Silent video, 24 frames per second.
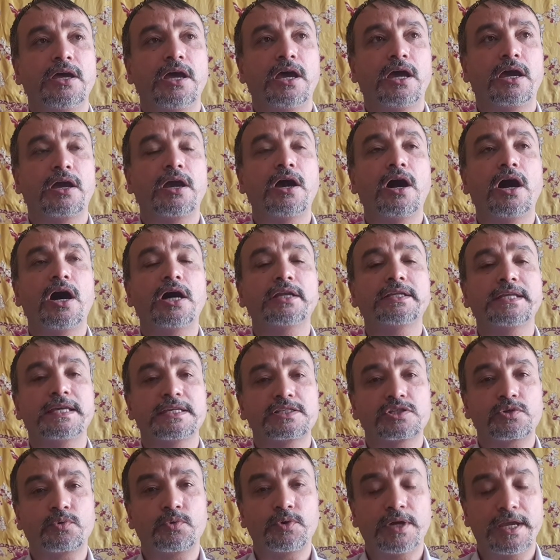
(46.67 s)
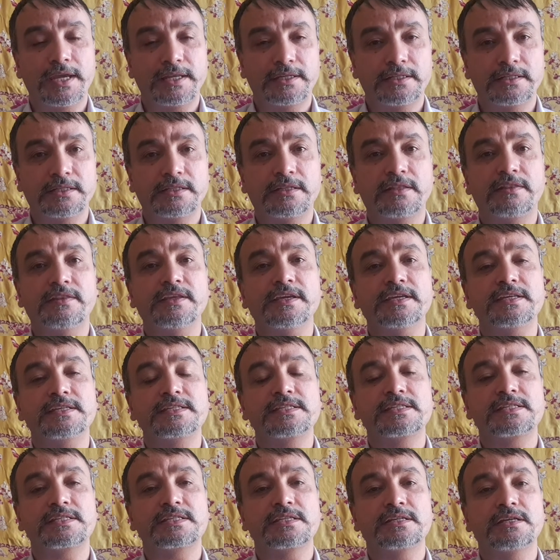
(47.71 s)
God has created
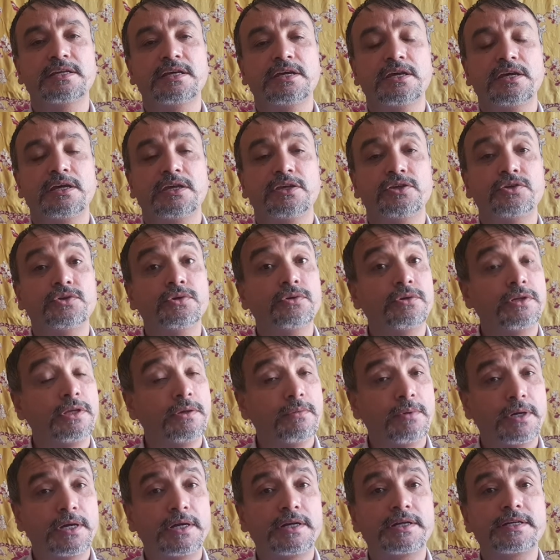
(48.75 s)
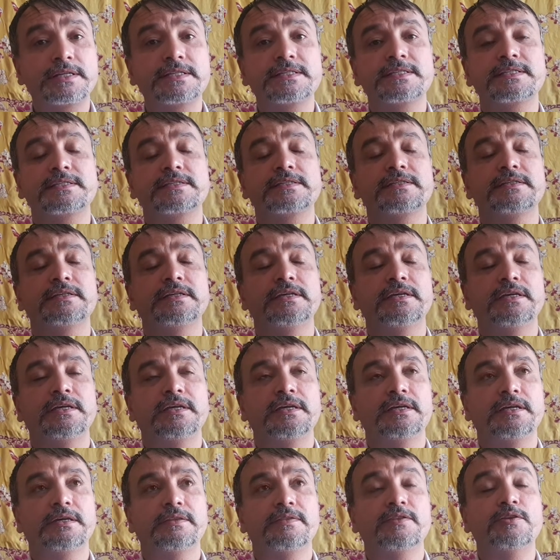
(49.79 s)
this universe,
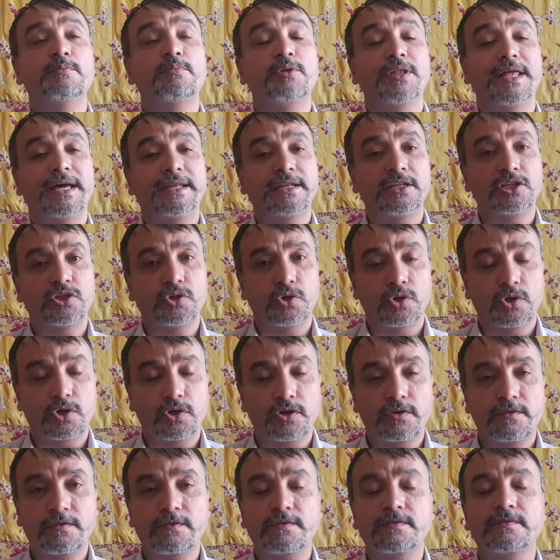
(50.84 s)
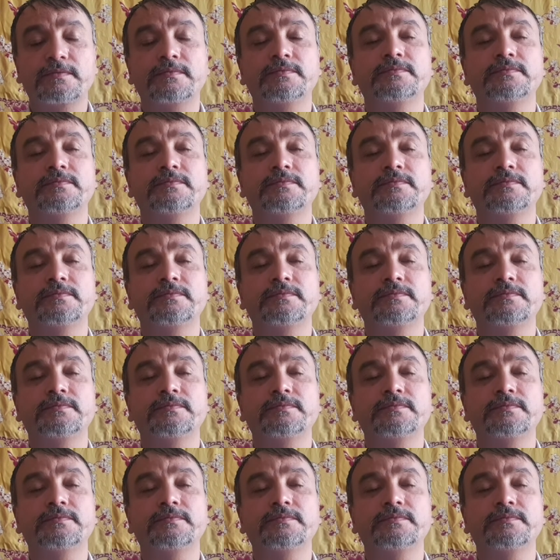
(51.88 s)
the planet Earth,